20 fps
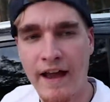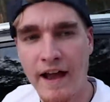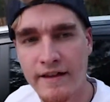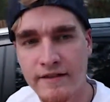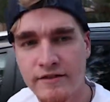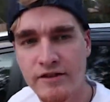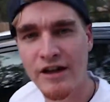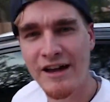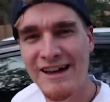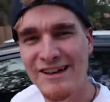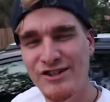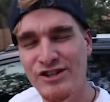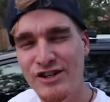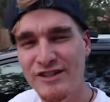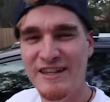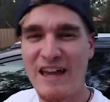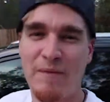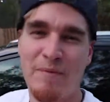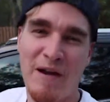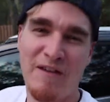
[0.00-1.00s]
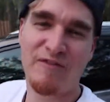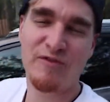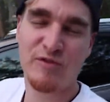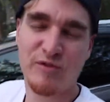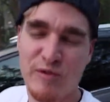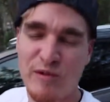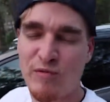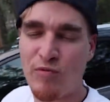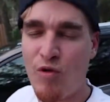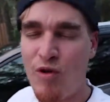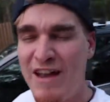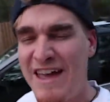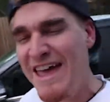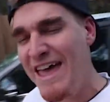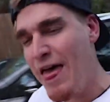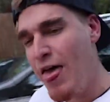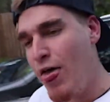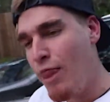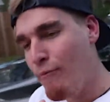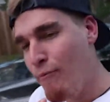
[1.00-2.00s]
guys. Just got back from the Sprint Store.
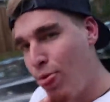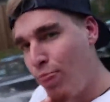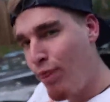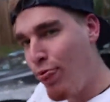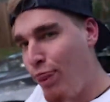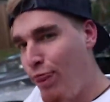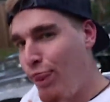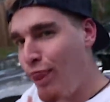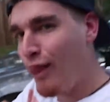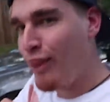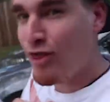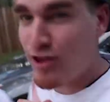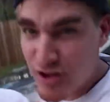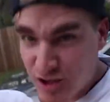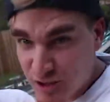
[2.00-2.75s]
The